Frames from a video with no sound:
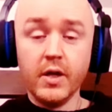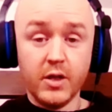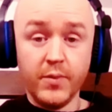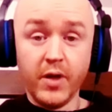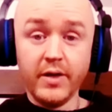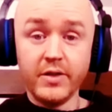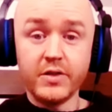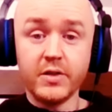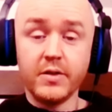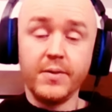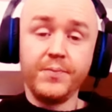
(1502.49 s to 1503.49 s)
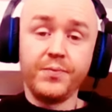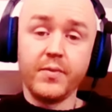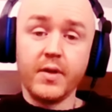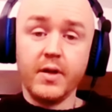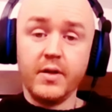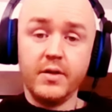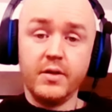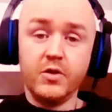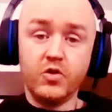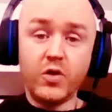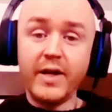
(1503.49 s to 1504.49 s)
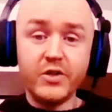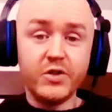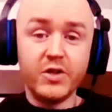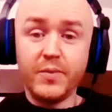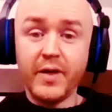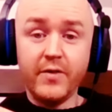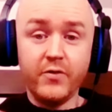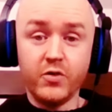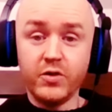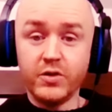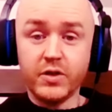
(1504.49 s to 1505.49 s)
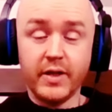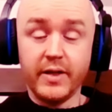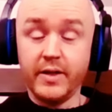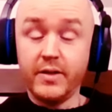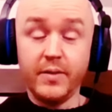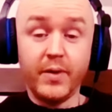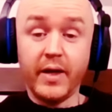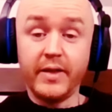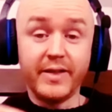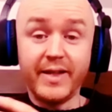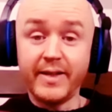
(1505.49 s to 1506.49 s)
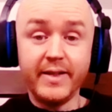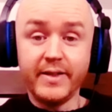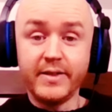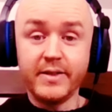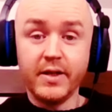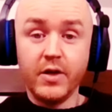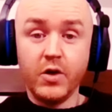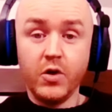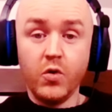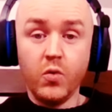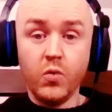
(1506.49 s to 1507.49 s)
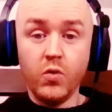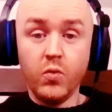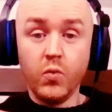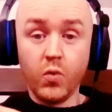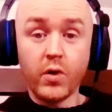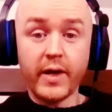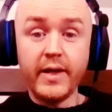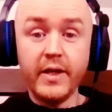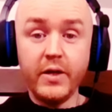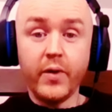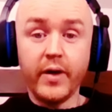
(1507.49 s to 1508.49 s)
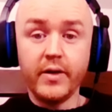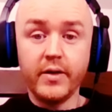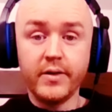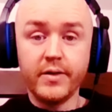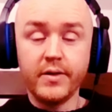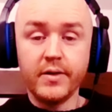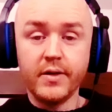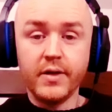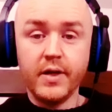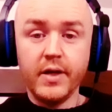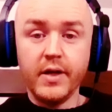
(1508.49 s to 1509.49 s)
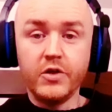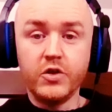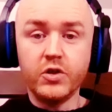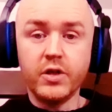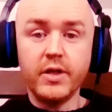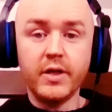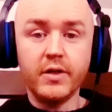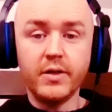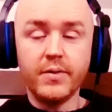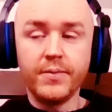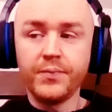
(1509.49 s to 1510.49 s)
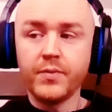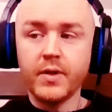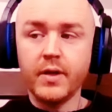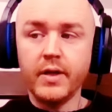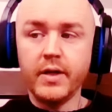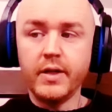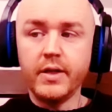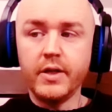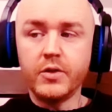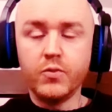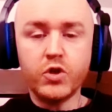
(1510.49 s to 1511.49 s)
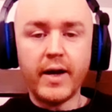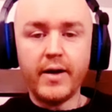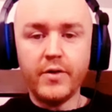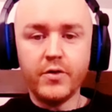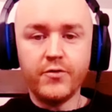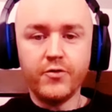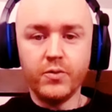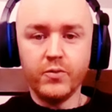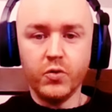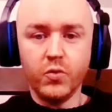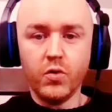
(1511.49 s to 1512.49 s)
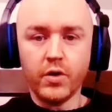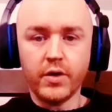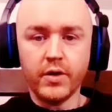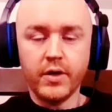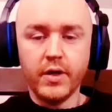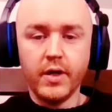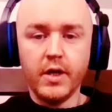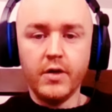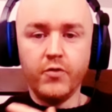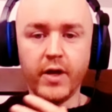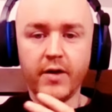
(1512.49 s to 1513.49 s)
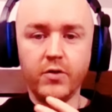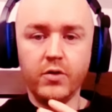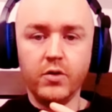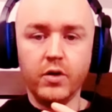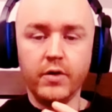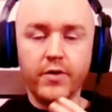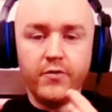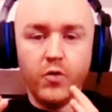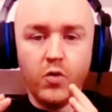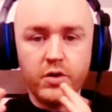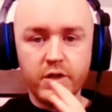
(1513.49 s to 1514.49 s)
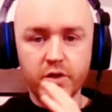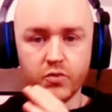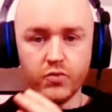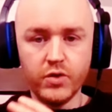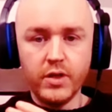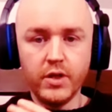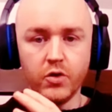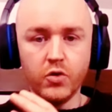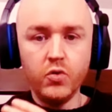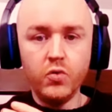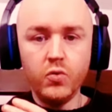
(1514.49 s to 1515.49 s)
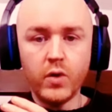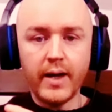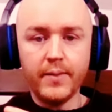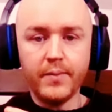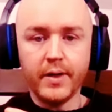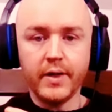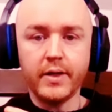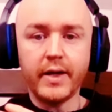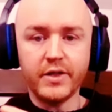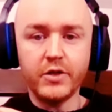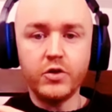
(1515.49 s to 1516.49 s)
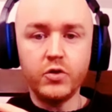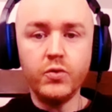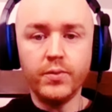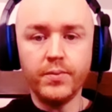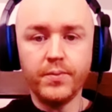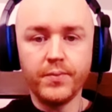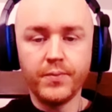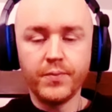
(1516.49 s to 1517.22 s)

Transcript: To be honest, the strategies and the behaviors and the techniques work anyway. It's just that they can, it's much harder for them to work if we haven't, if our focus isn't really on who am I as I do them.